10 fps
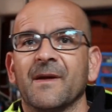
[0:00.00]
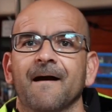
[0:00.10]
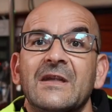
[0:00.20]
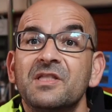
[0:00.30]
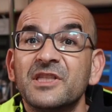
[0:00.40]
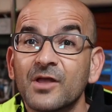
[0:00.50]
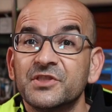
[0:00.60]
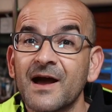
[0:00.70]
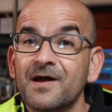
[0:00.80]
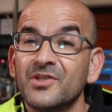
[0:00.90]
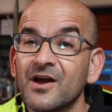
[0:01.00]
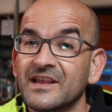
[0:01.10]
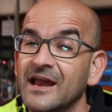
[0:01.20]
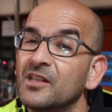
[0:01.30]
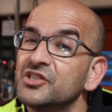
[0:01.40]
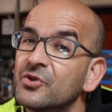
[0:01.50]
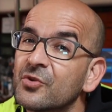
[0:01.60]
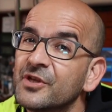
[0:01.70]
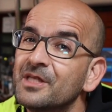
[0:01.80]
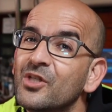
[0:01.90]
at the same time that the engine
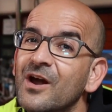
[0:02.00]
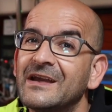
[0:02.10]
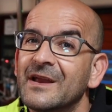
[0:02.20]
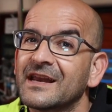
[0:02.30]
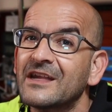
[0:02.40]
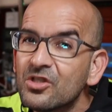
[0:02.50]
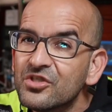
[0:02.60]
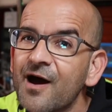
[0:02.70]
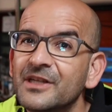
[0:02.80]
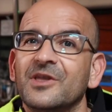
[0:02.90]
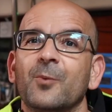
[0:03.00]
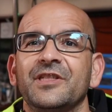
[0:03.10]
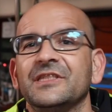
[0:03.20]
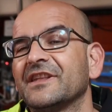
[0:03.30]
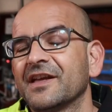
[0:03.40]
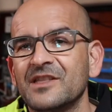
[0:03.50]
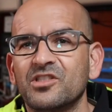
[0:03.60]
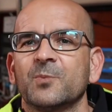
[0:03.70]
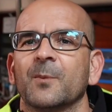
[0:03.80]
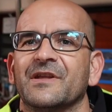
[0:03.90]
pushes us fast and fast towards the
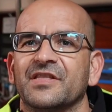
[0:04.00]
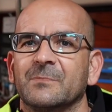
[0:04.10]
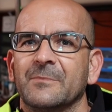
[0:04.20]
nearest port.